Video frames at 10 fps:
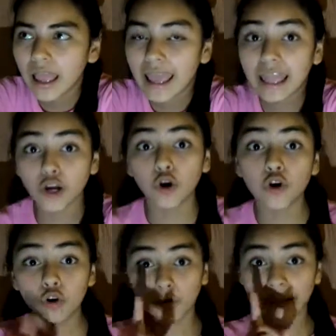And
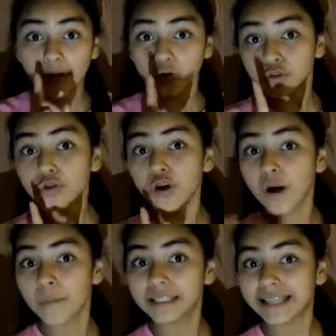also
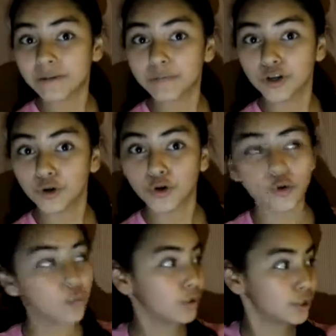comment down below
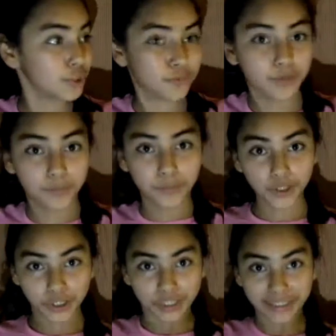what should we
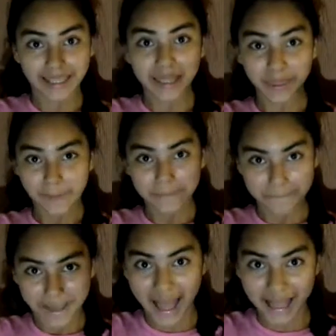put in the
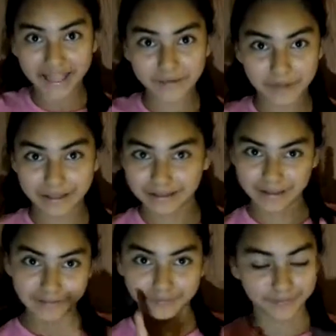back, because
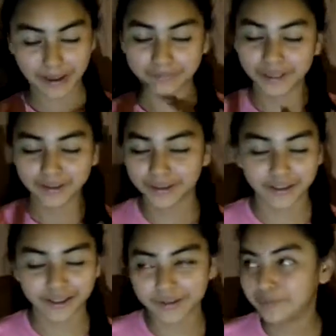not me.
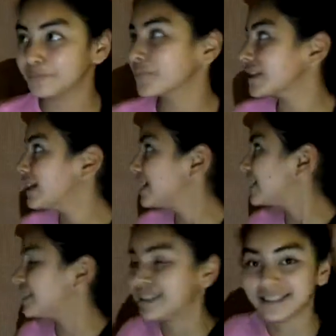Uh-uh.
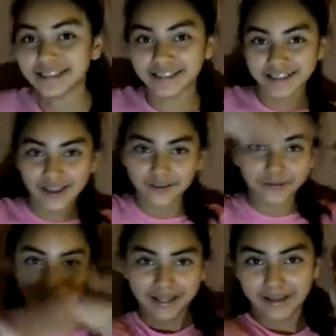This does not
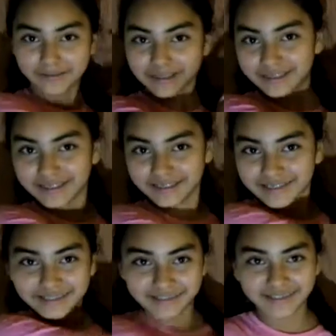work out.
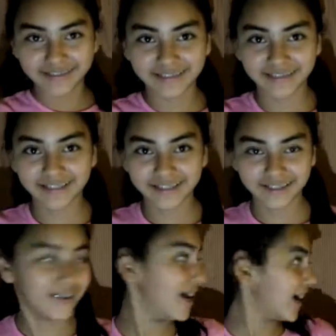
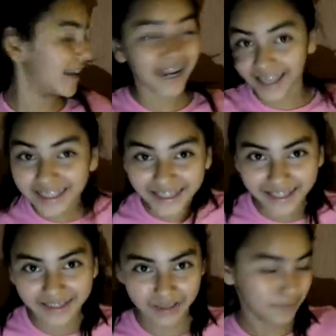Well, I like
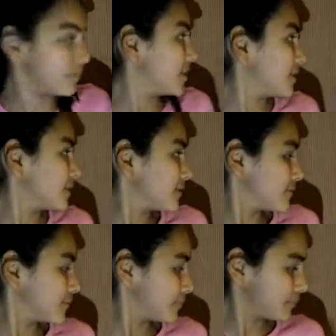it, but
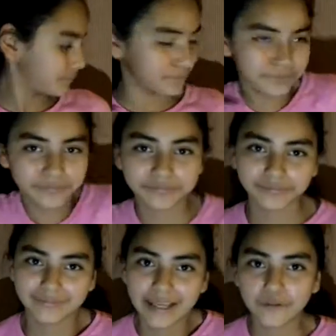
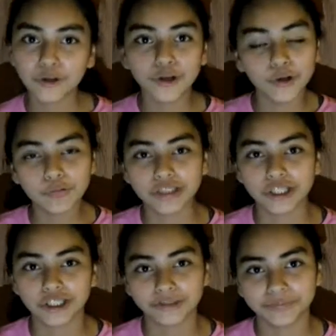we don't know what
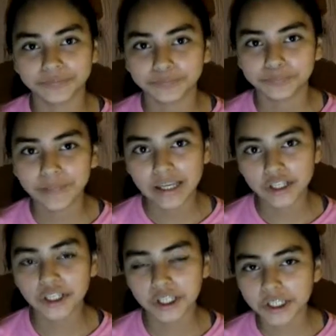to do.
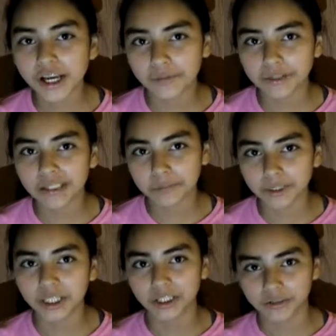Just comment down
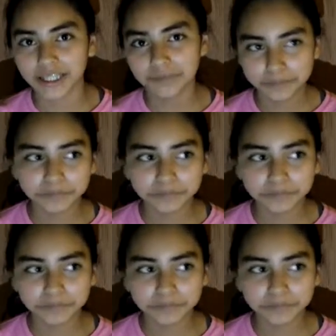below, okay?